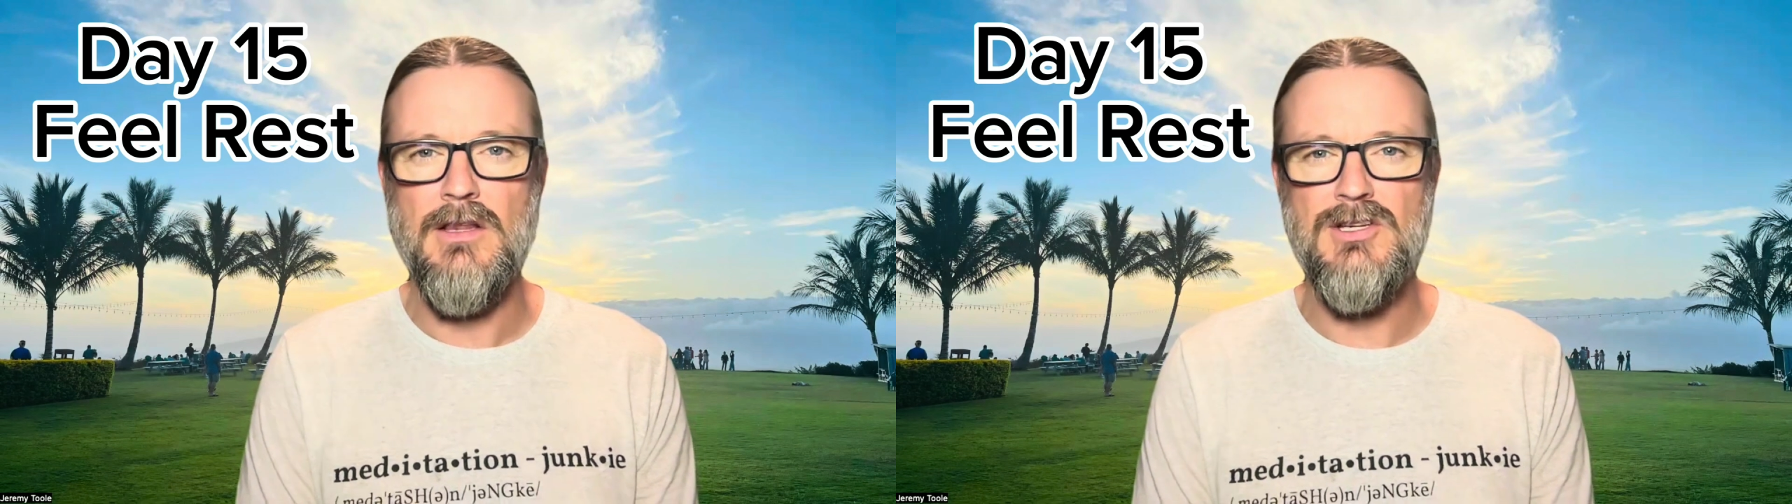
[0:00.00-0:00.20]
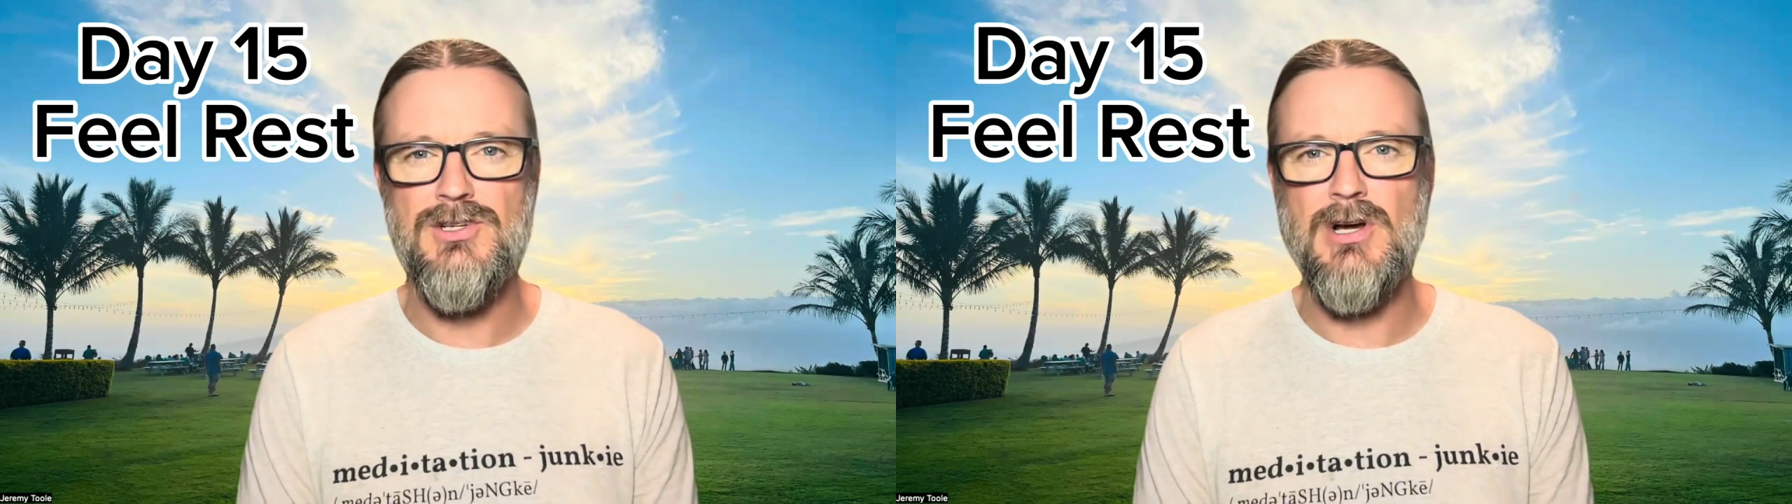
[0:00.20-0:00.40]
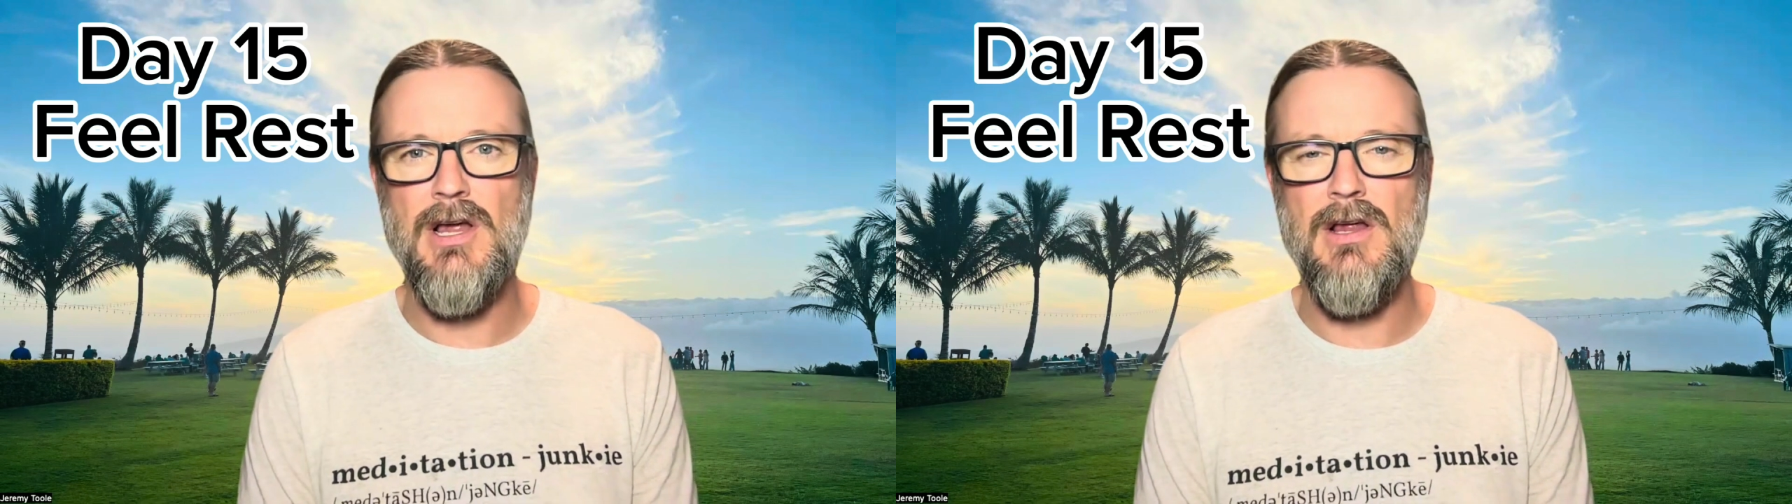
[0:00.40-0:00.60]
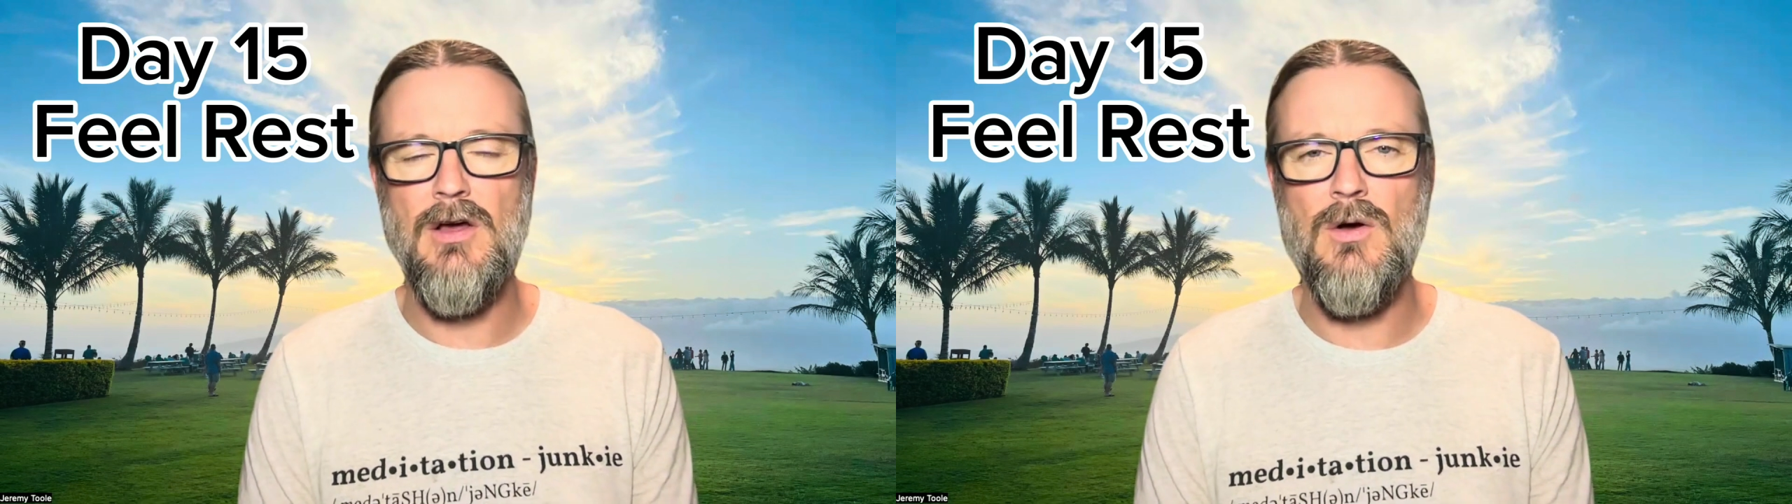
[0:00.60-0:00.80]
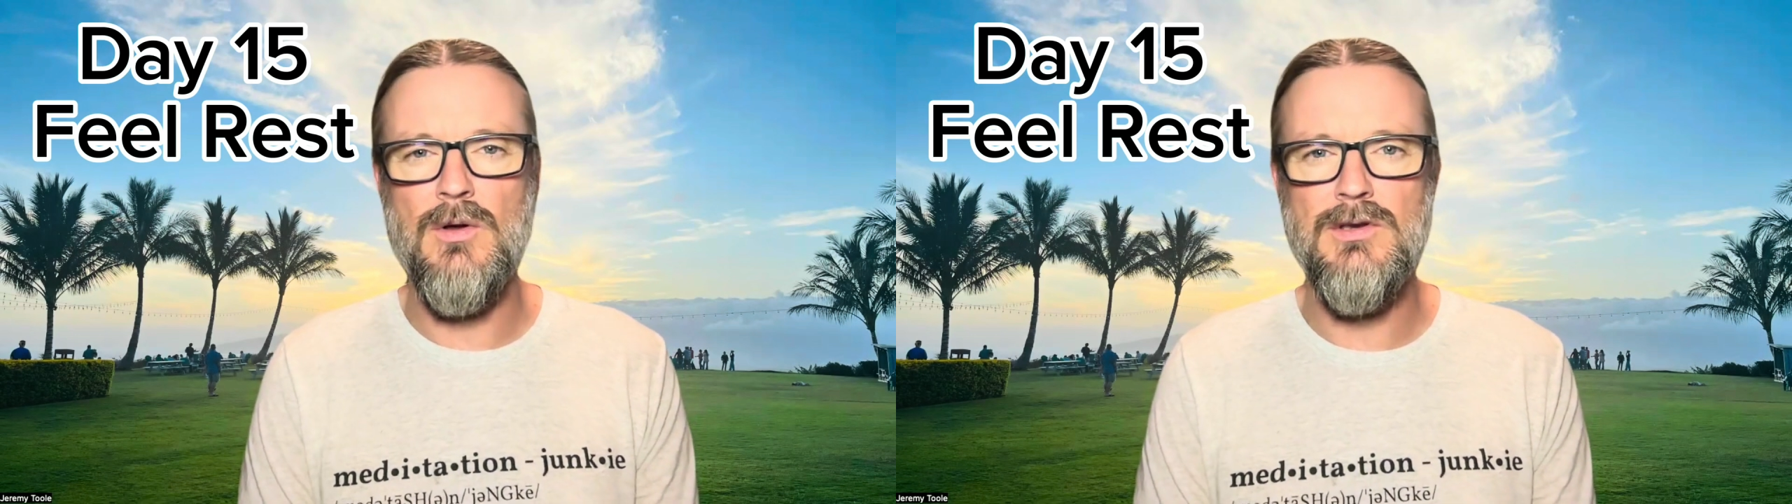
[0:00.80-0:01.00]
let's try and
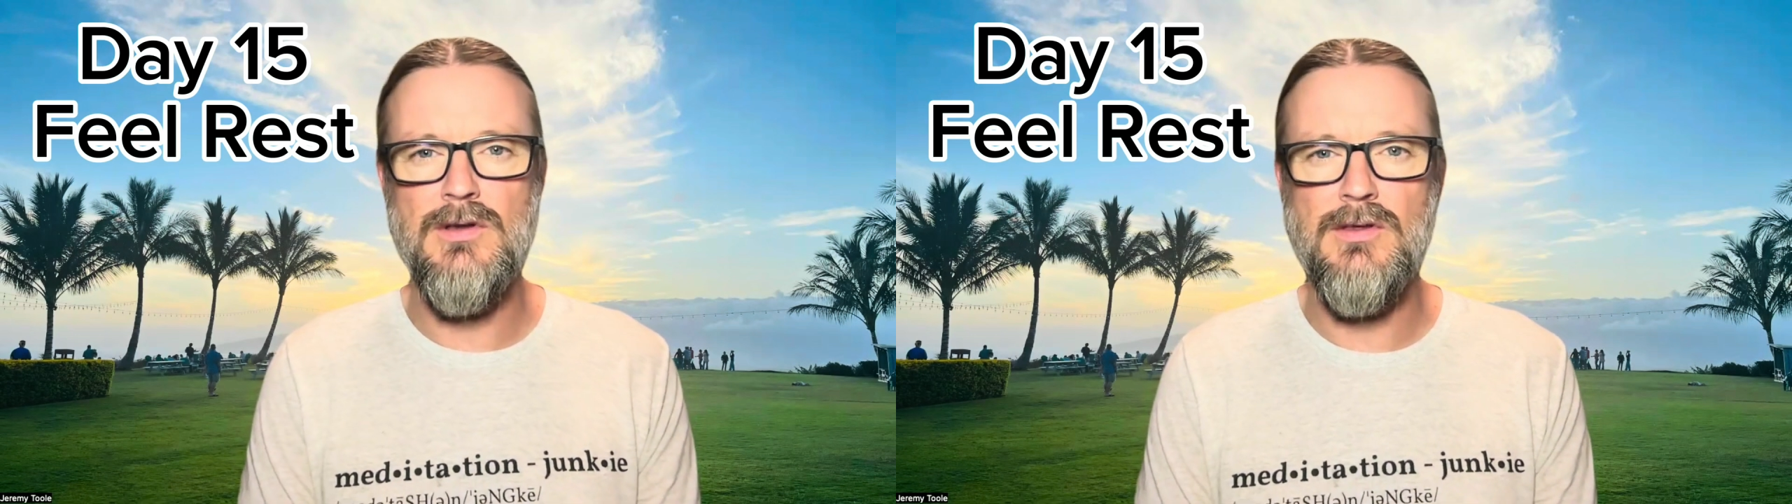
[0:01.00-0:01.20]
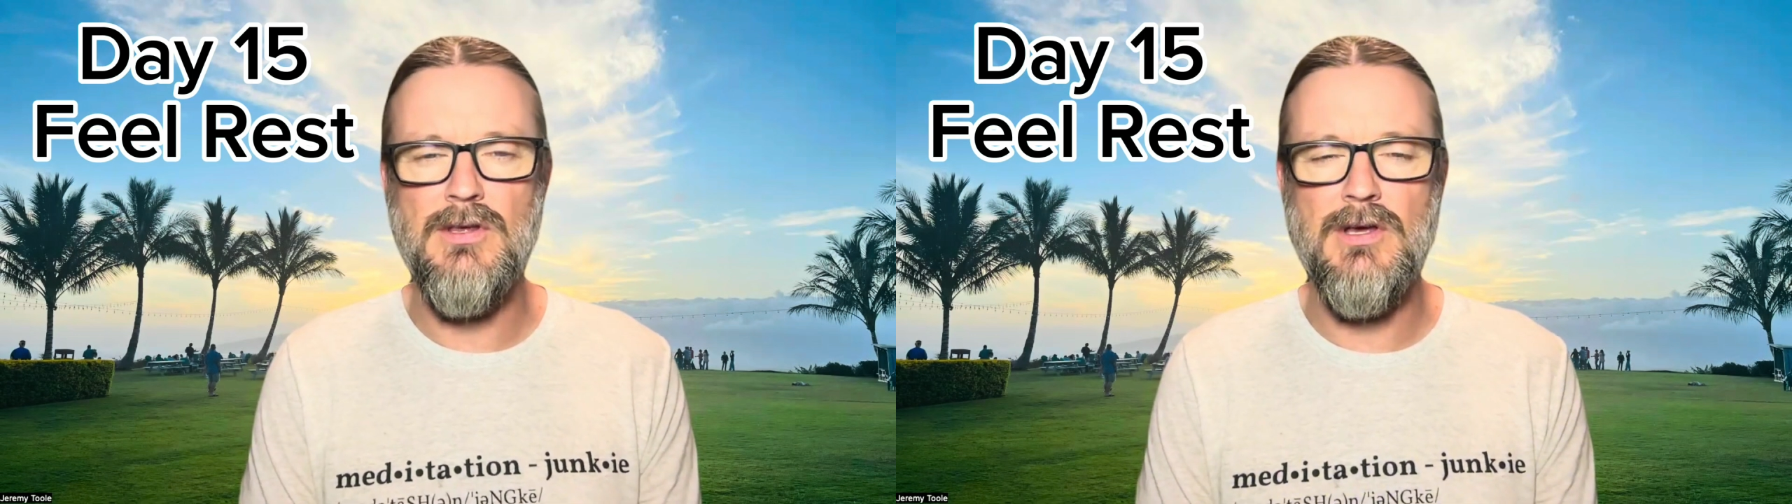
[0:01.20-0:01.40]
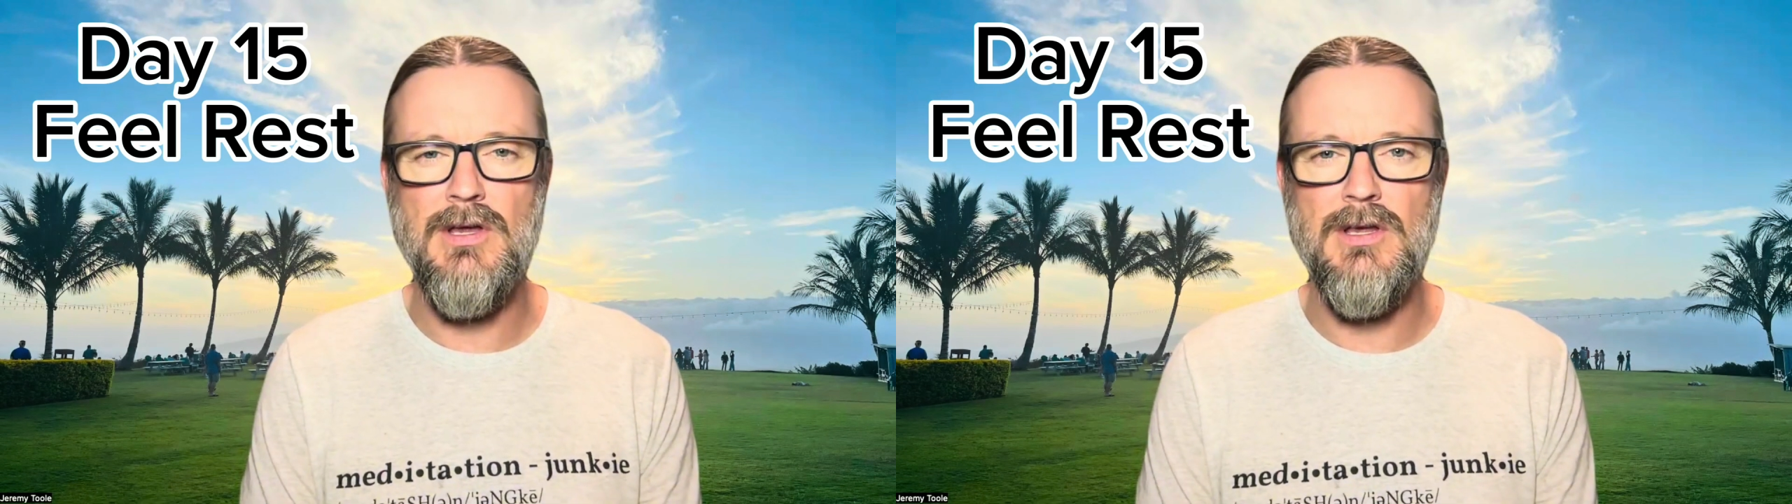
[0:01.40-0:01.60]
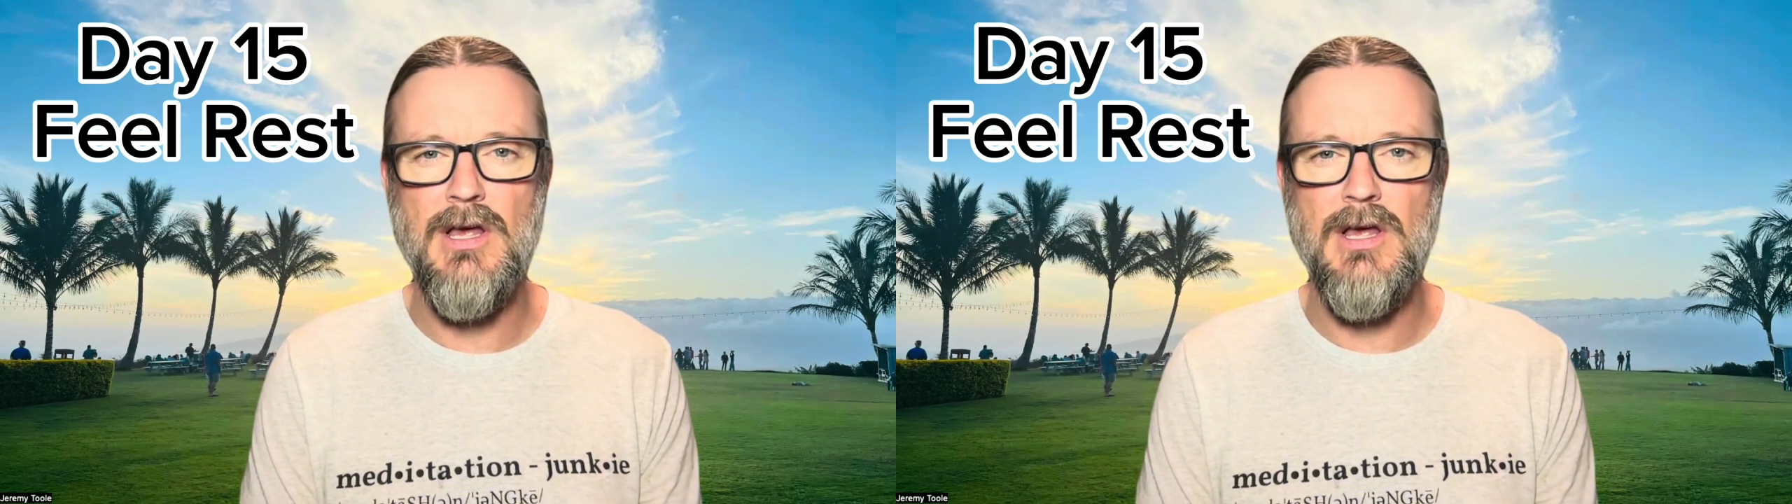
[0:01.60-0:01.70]
go into the